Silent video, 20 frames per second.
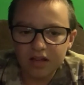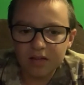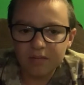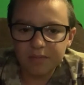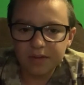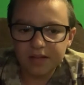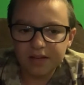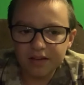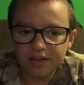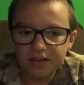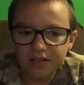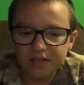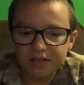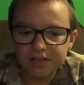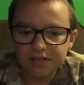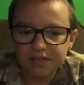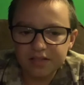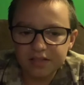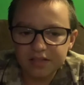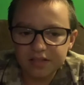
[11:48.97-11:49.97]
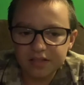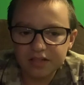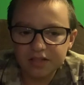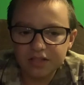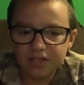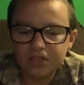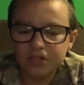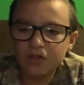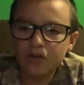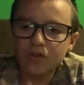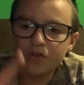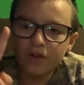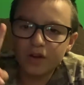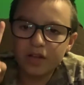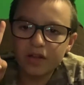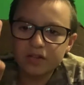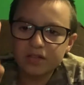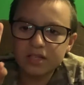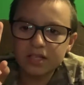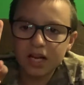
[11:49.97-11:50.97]
Because the two
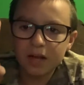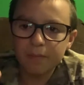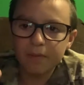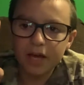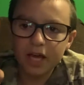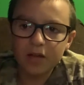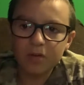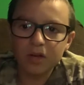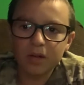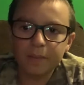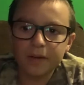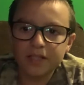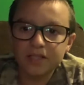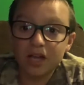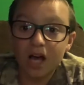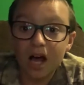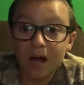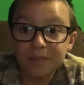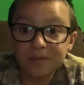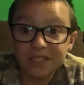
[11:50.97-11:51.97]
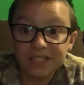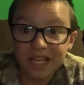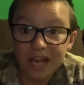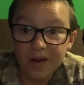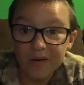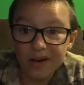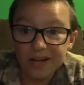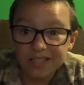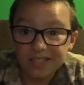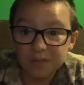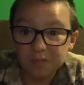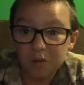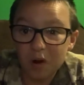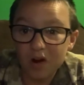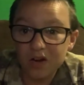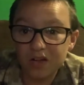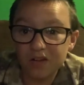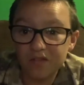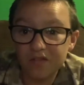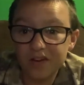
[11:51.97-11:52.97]
videos that I made, like my top scariest
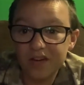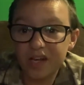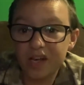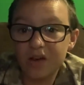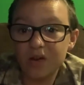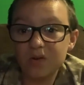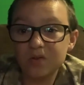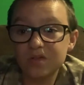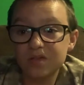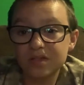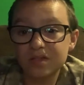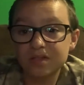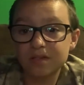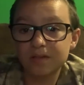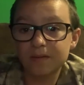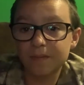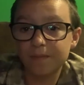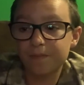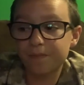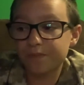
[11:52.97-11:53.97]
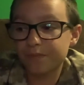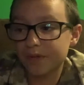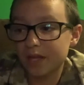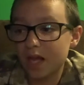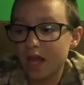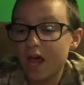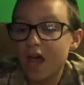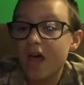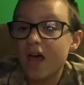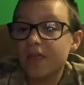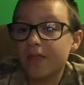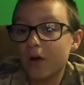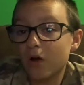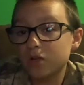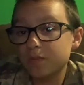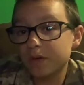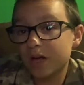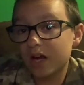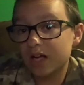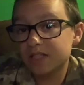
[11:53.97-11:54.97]
Subnautica videos, that was
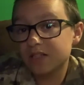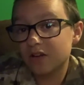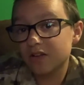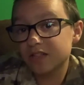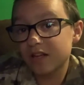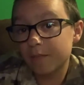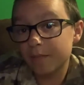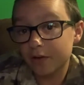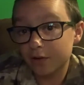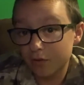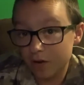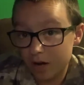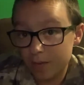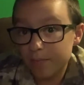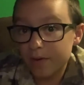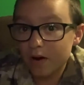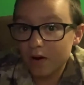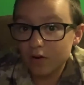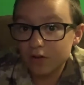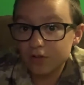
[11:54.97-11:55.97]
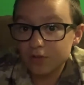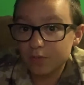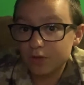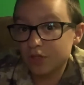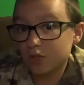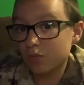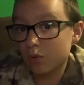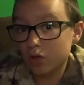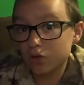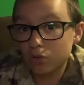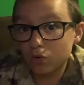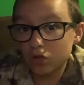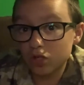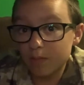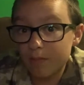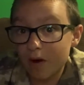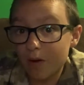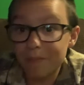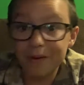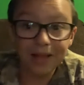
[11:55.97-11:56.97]
because I was at my grandparents, which is what I told you
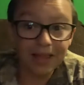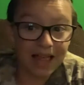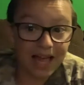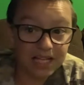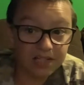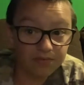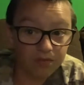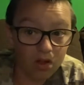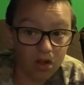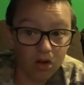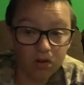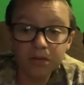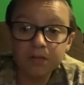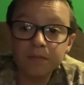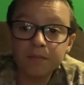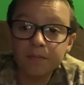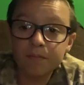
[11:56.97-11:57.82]
about in my last vlog.